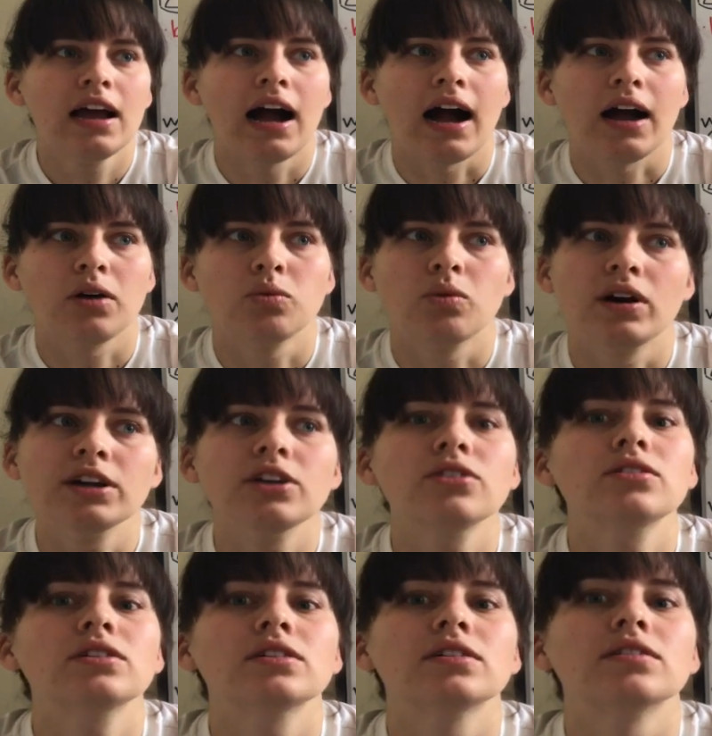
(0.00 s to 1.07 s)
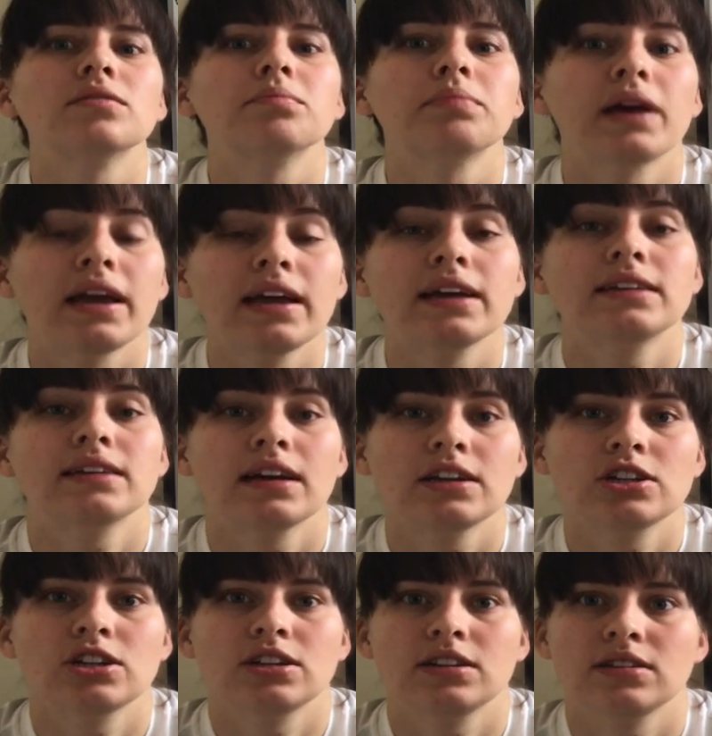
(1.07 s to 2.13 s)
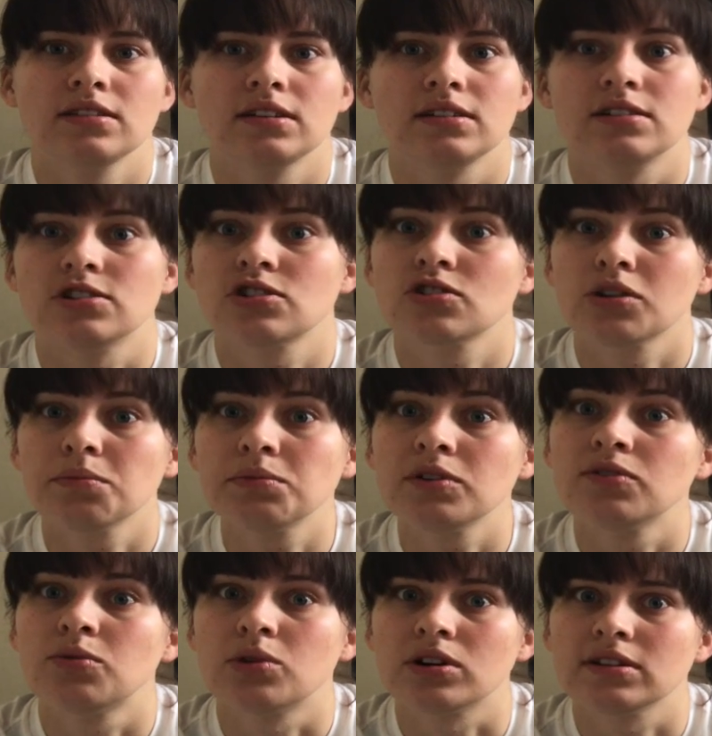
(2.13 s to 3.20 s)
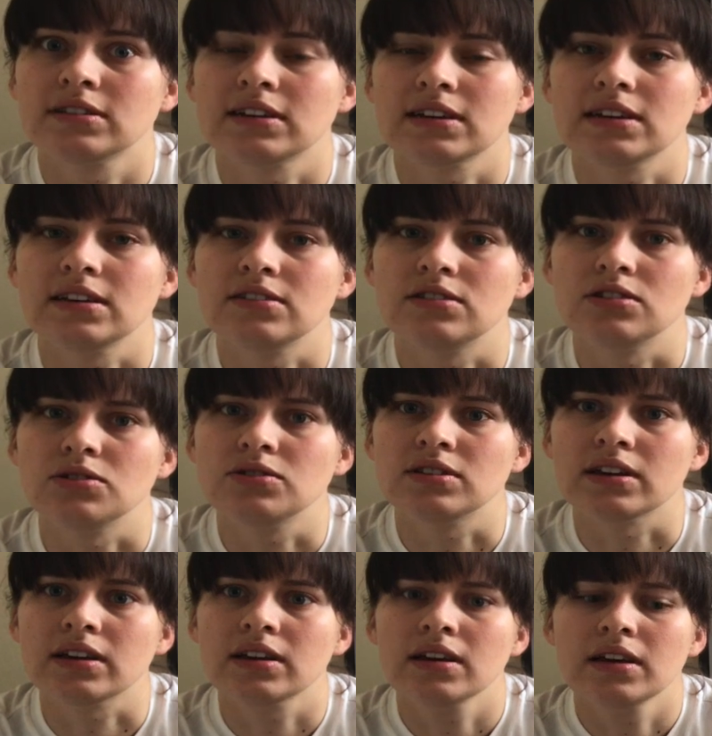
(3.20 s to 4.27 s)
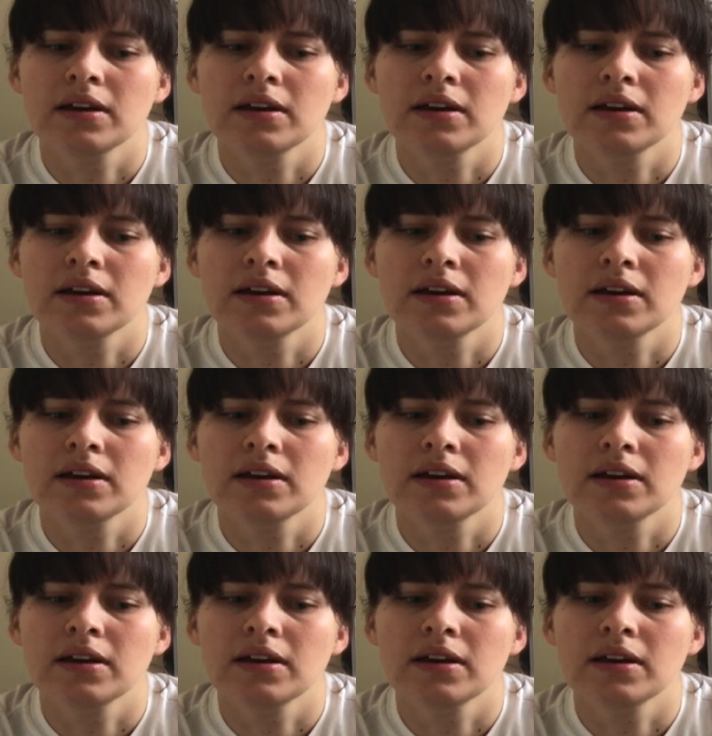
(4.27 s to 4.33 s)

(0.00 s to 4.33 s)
I want you to pay attention to the descriptive words that he's using.